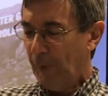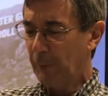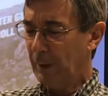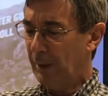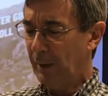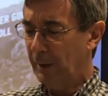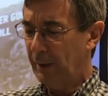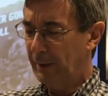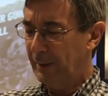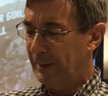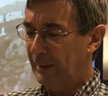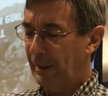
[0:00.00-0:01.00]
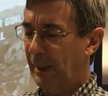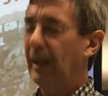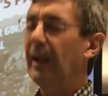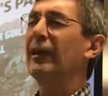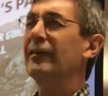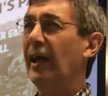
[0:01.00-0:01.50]
But the
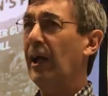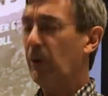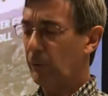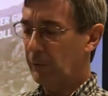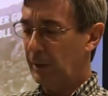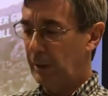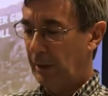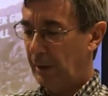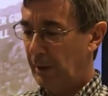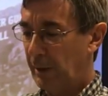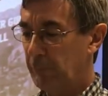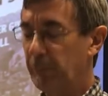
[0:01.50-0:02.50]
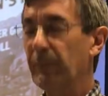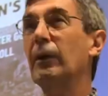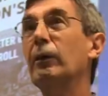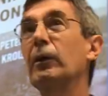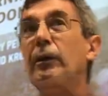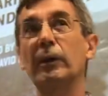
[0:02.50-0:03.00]
town,
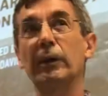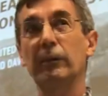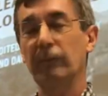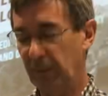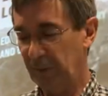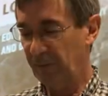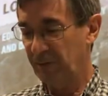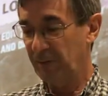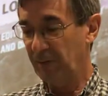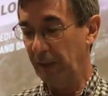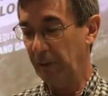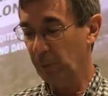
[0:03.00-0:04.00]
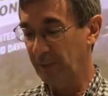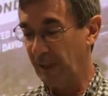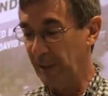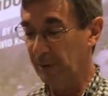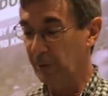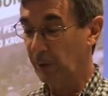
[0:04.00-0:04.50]
this site we're
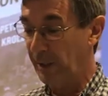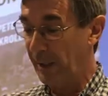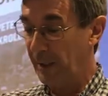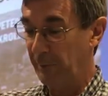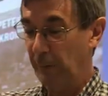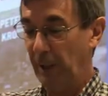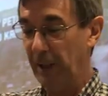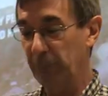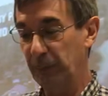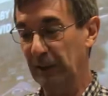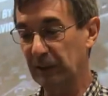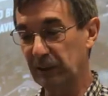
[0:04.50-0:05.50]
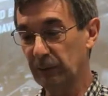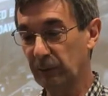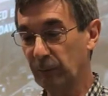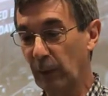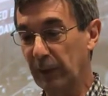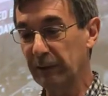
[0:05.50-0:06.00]
standing on, again, I had a picture
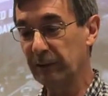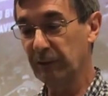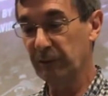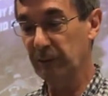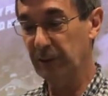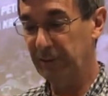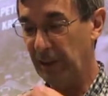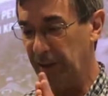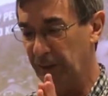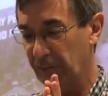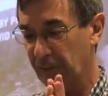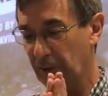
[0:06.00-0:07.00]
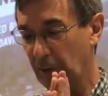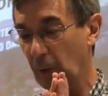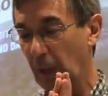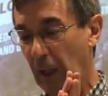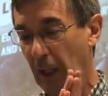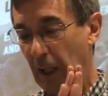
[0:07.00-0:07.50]
of Wellington Street 10 years
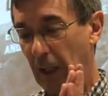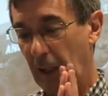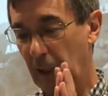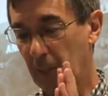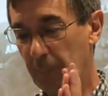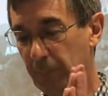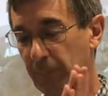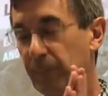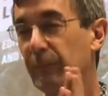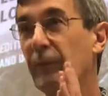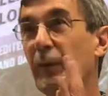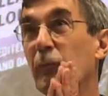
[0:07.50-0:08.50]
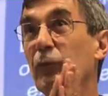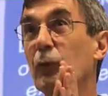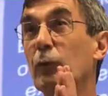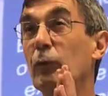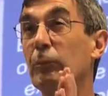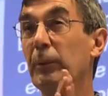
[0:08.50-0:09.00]
ago. Some of
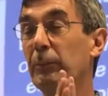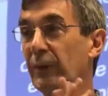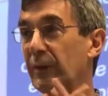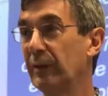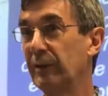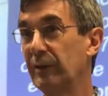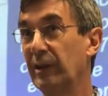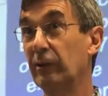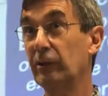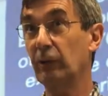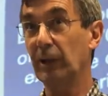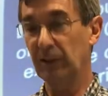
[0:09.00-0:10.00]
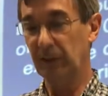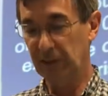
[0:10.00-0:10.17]
you will remember the Director